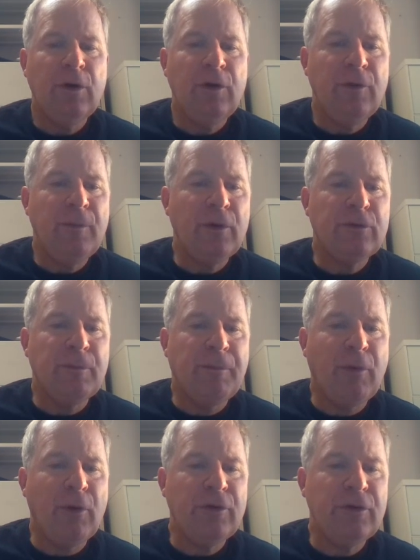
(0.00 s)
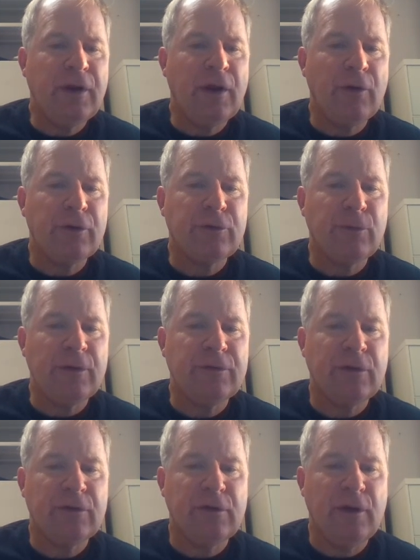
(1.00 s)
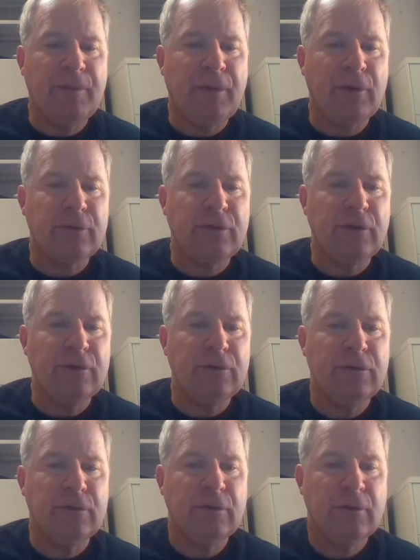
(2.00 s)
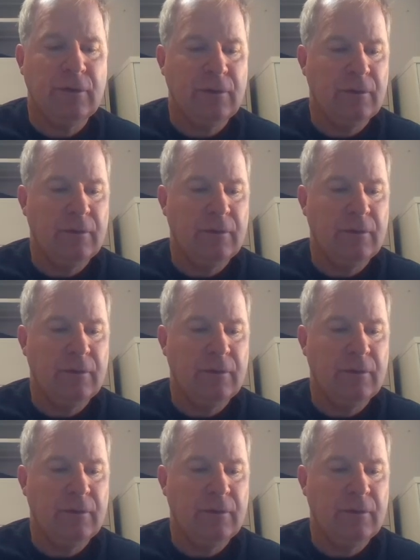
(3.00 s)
One of the most important characteristics in a person's,